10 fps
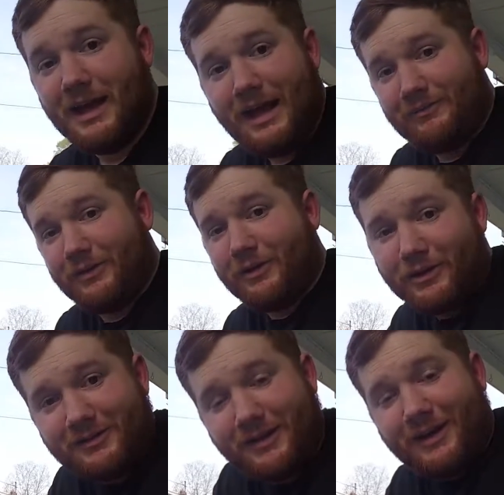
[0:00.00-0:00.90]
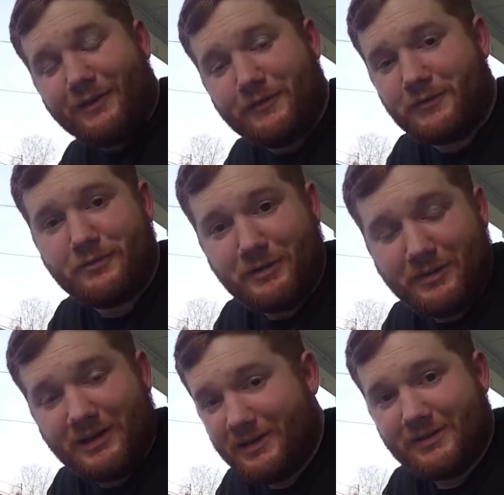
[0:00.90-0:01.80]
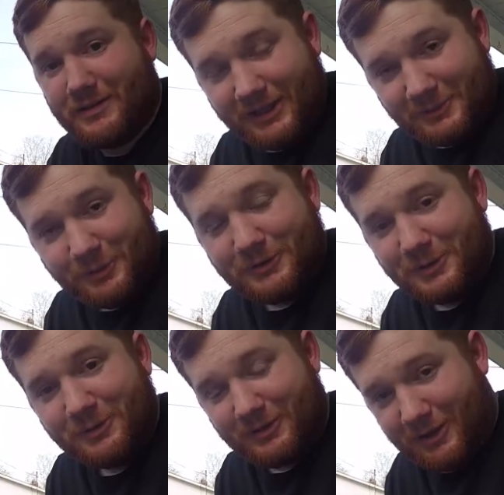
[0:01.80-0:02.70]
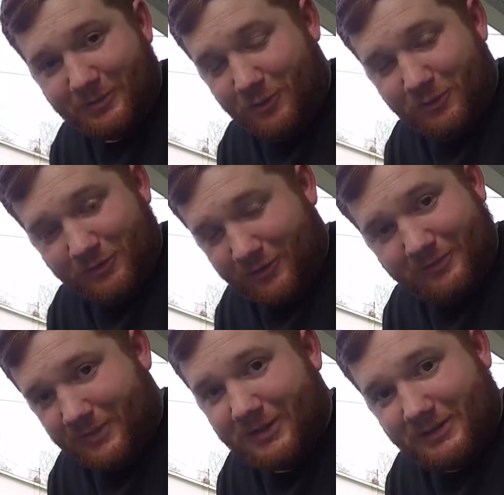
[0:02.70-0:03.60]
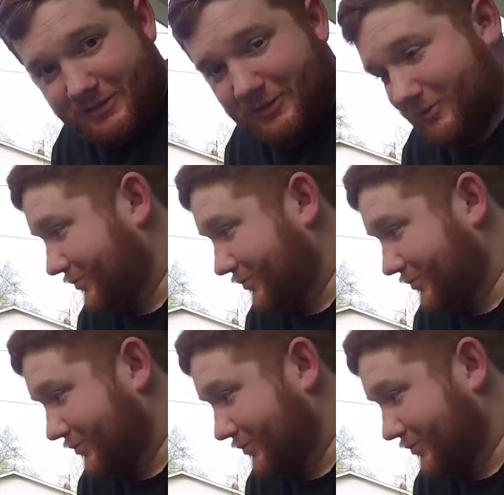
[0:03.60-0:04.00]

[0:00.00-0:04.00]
I've literally sat here for 20 minutes and he's put 2 of the lawnmowers up, but he's still